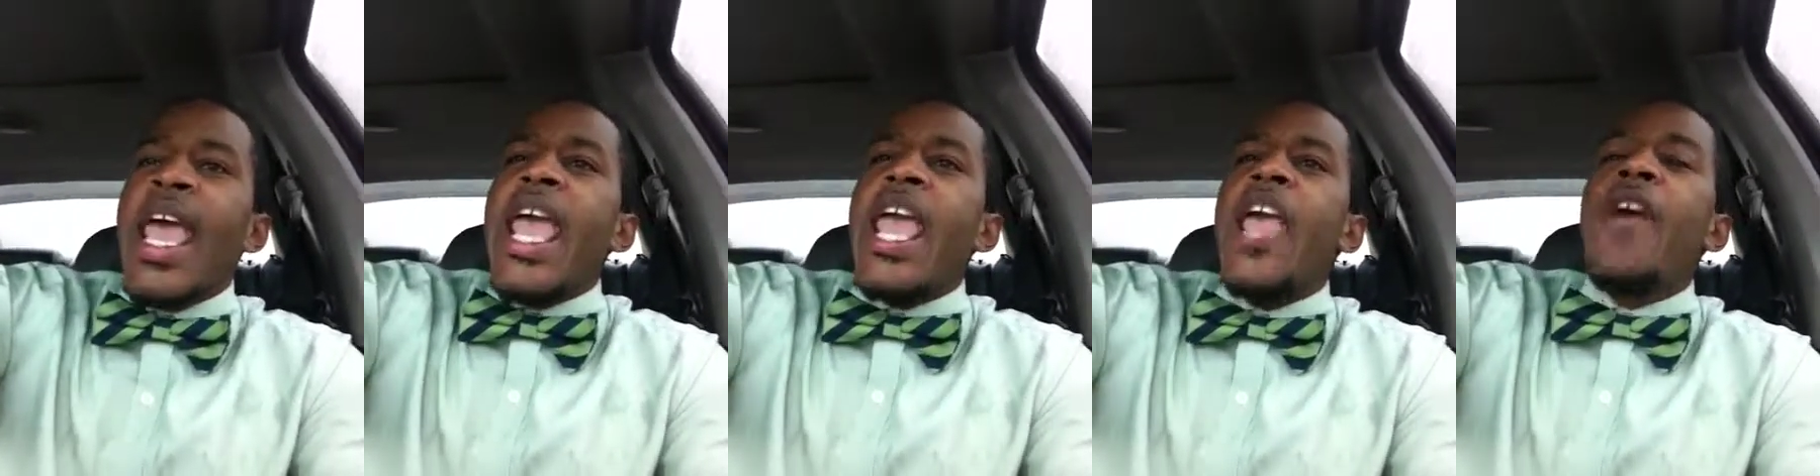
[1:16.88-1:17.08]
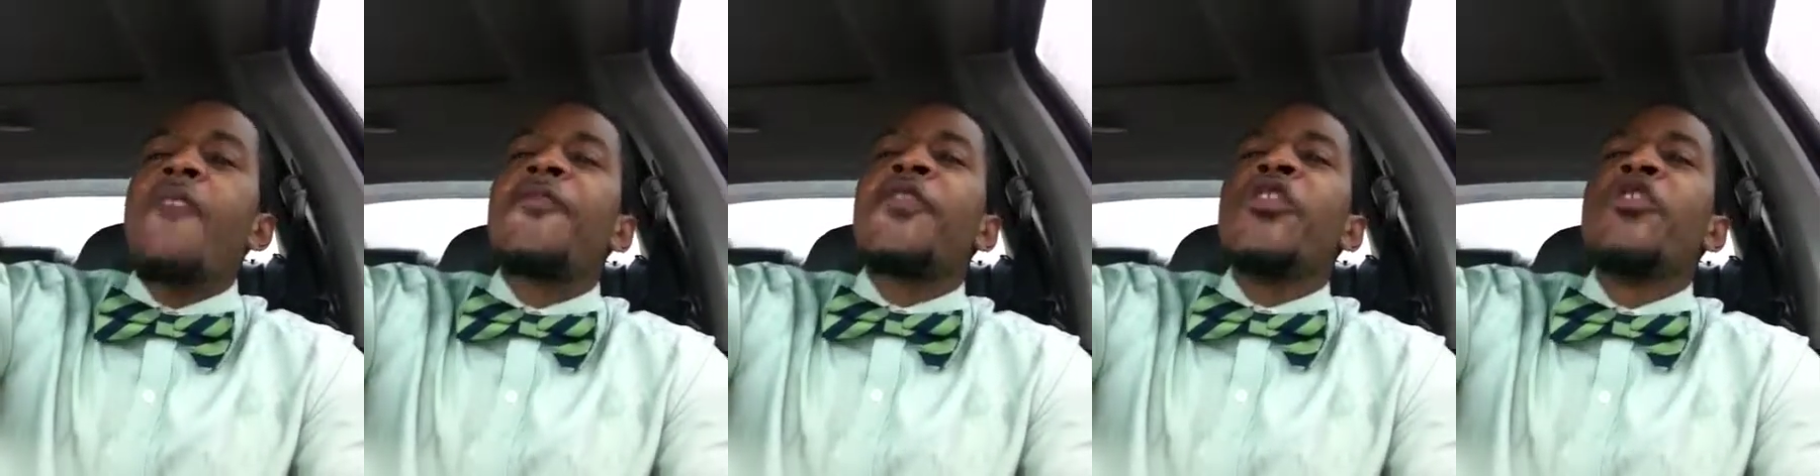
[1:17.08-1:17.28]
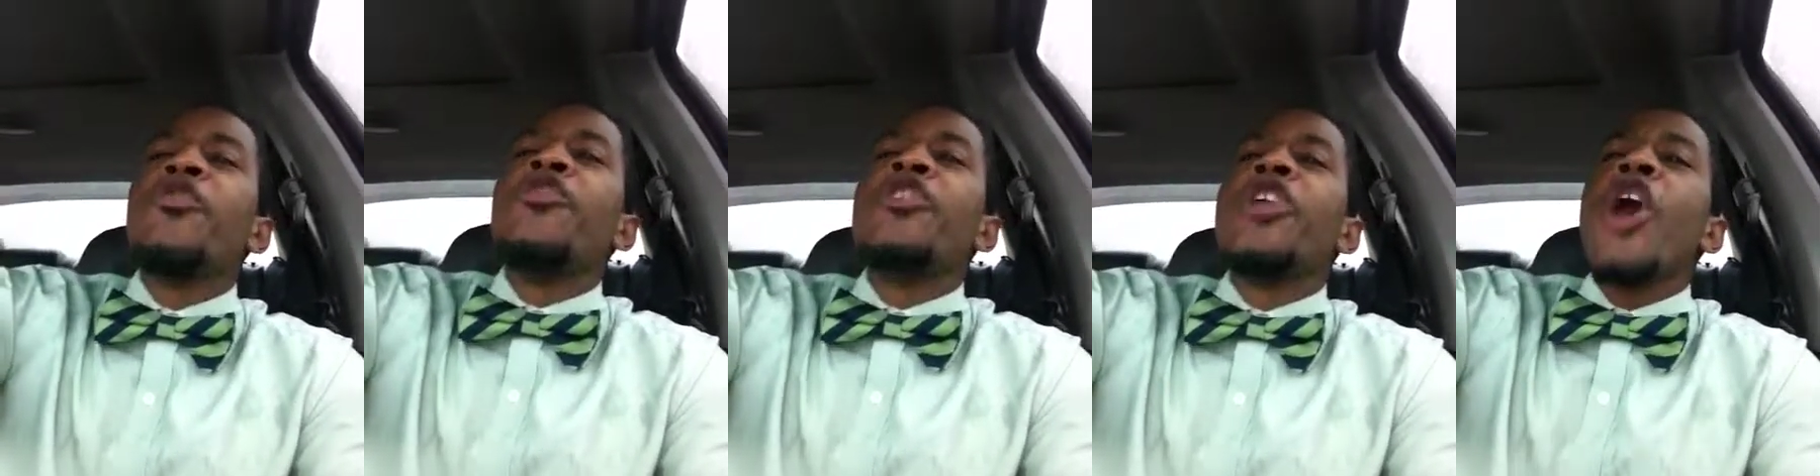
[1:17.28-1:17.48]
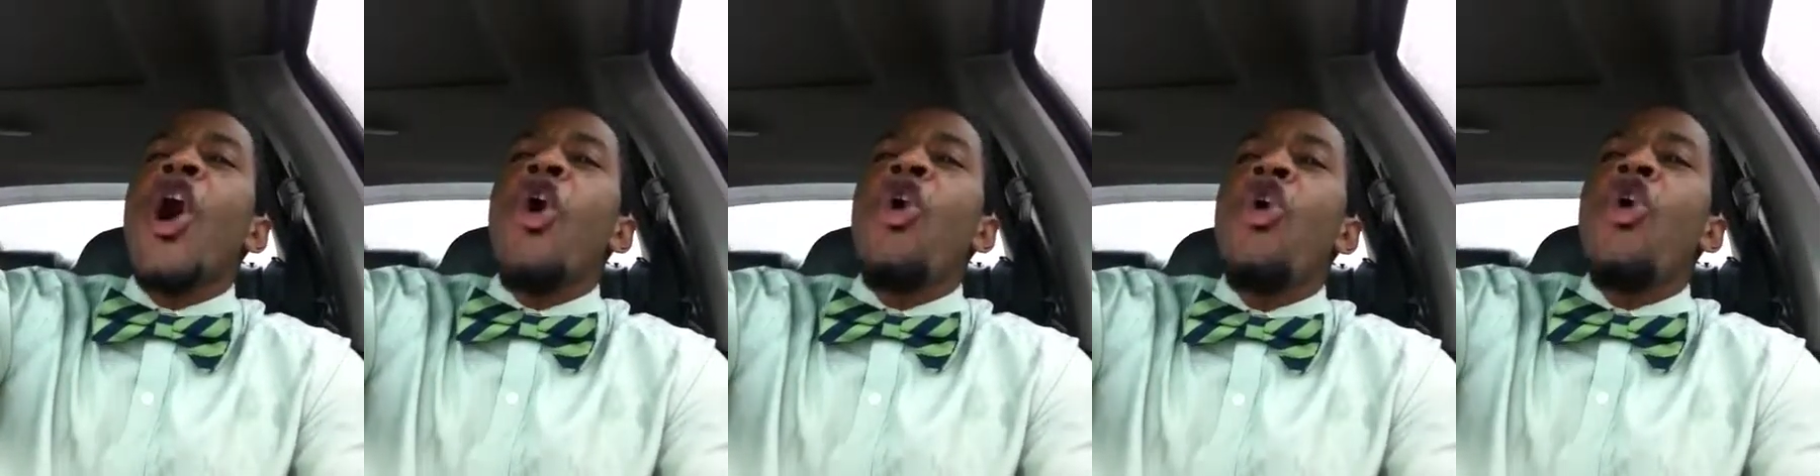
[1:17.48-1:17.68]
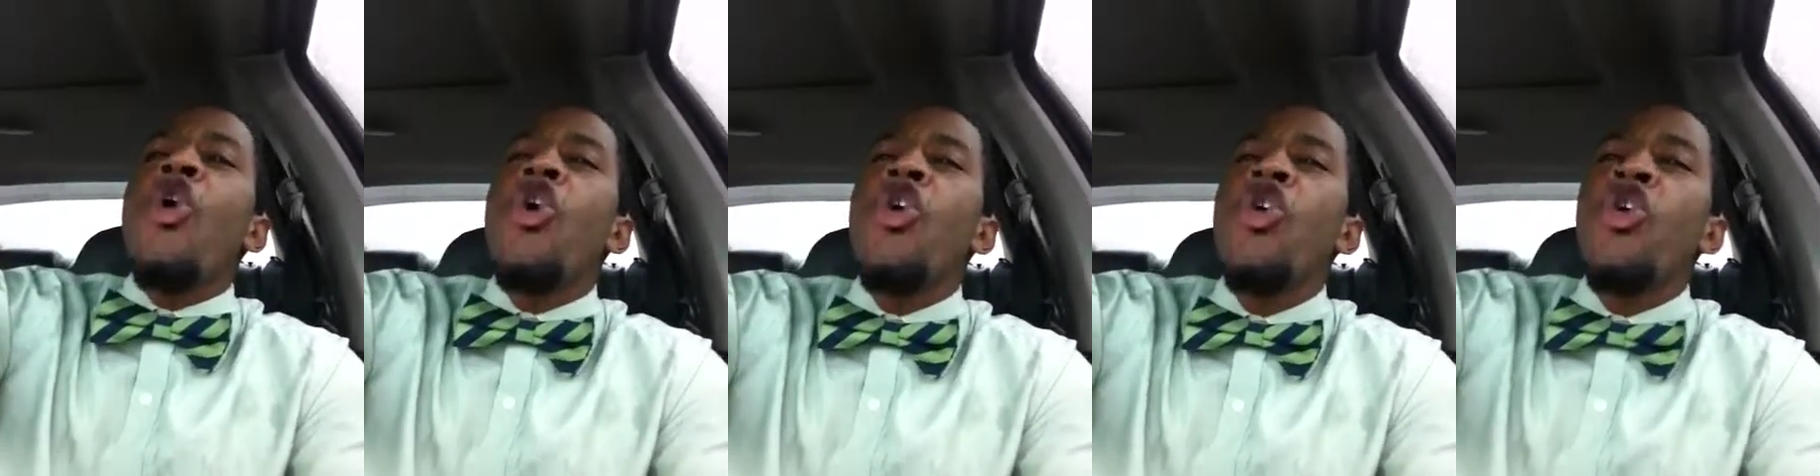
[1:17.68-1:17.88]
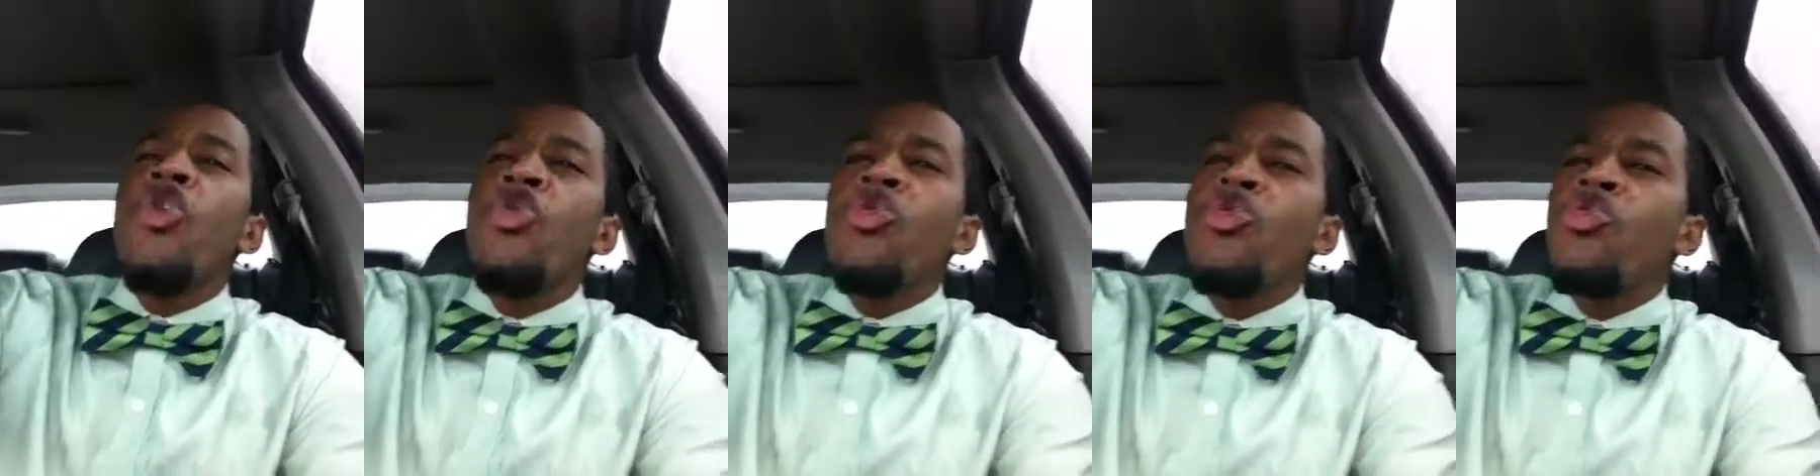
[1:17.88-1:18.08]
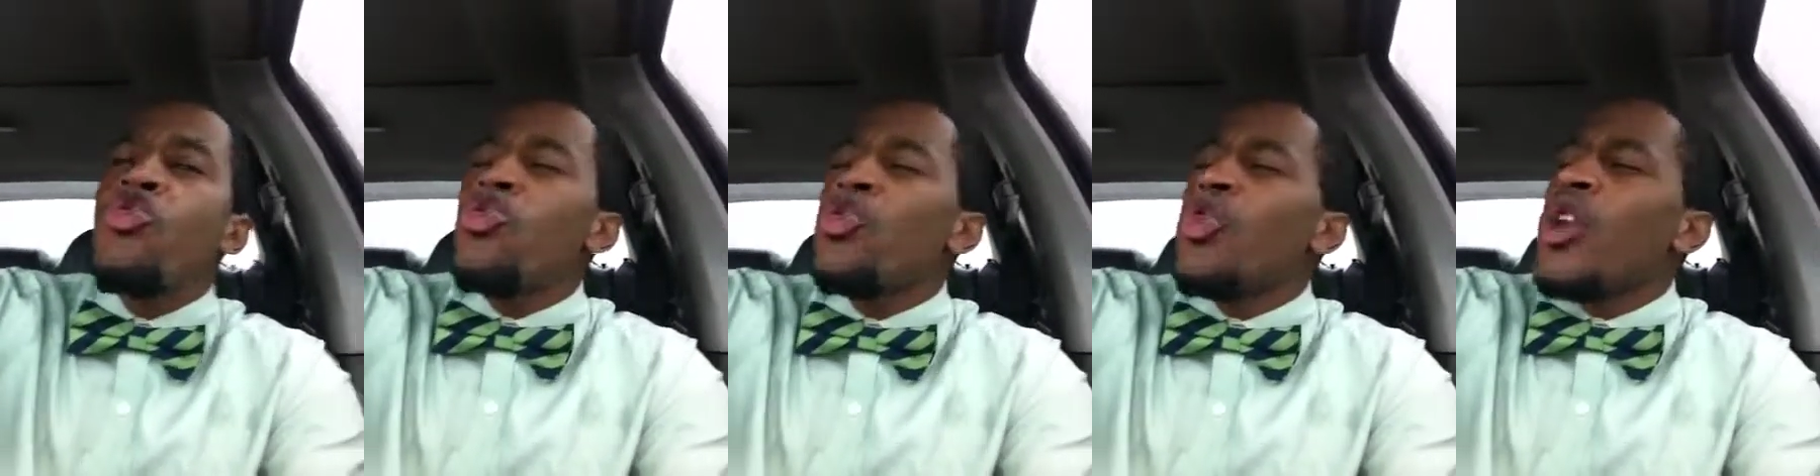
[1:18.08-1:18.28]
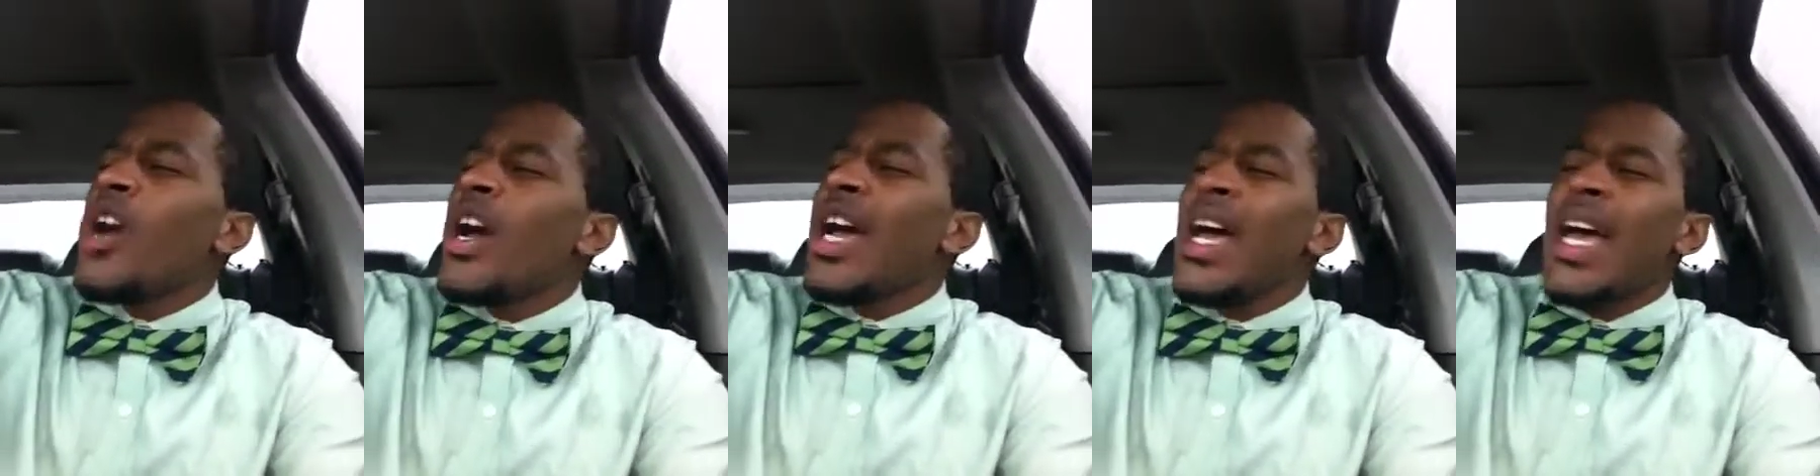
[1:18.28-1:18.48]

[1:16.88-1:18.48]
If you know who,